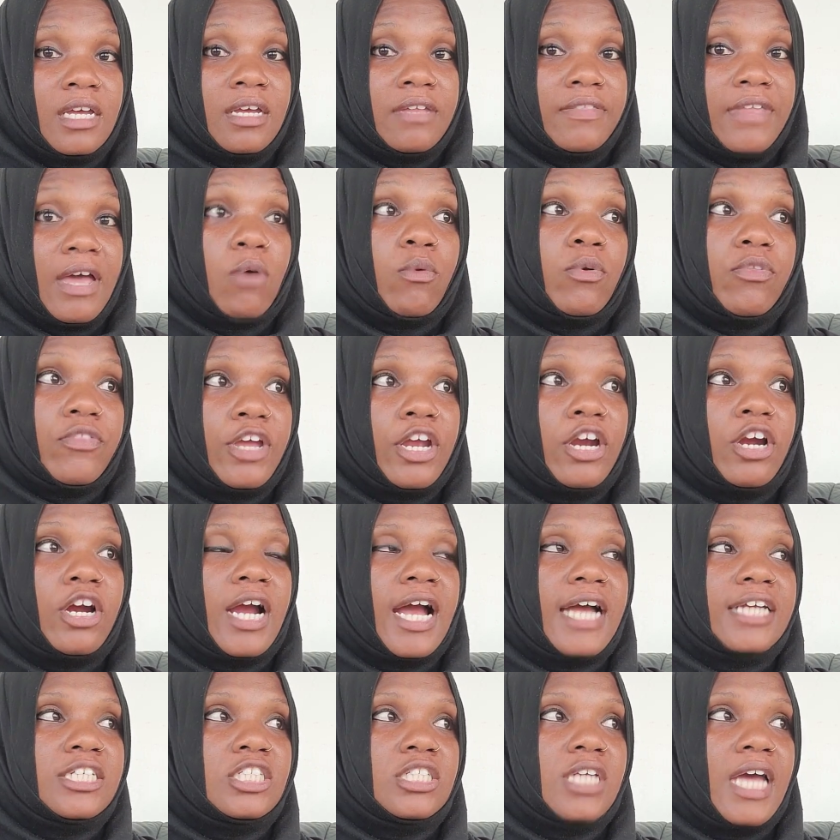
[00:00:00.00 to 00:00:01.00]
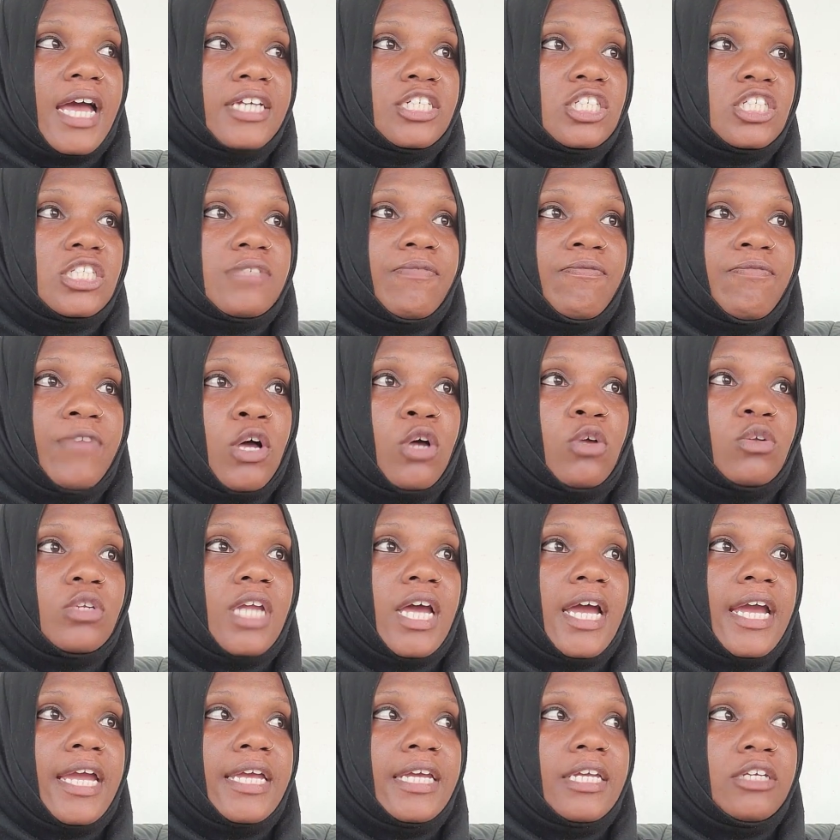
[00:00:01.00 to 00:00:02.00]
that were there, I just I just felt
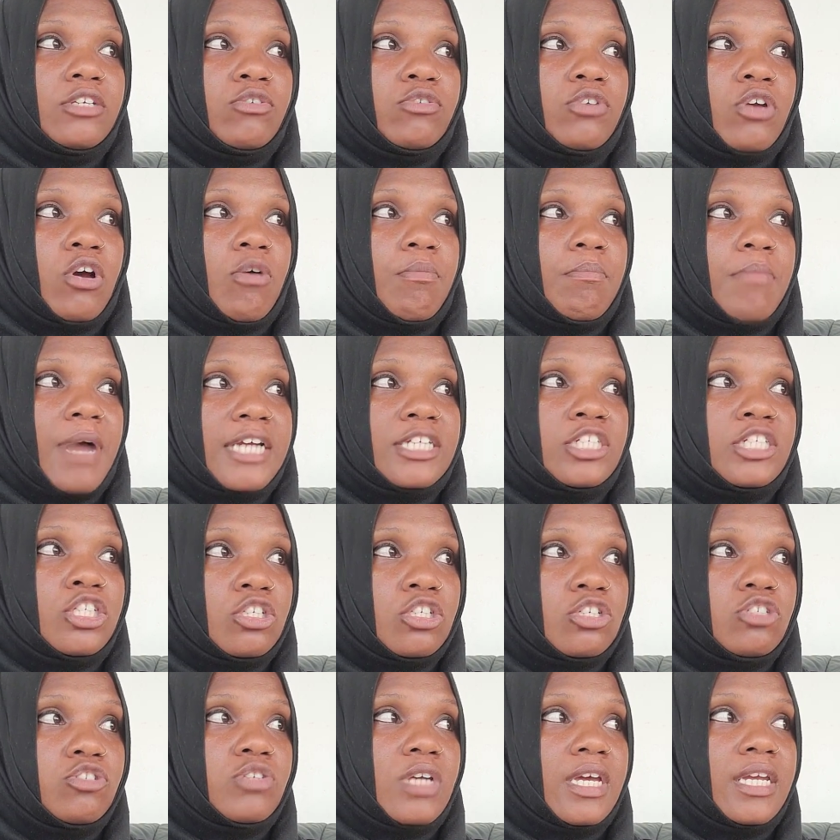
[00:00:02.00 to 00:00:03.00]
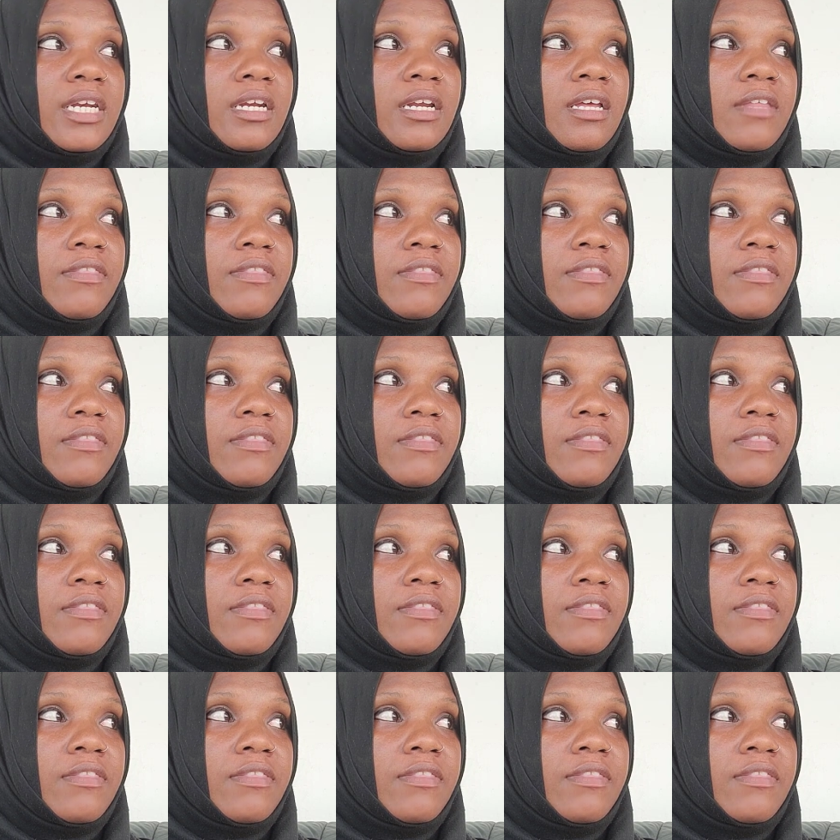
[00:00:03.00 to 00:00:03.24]
like you know my children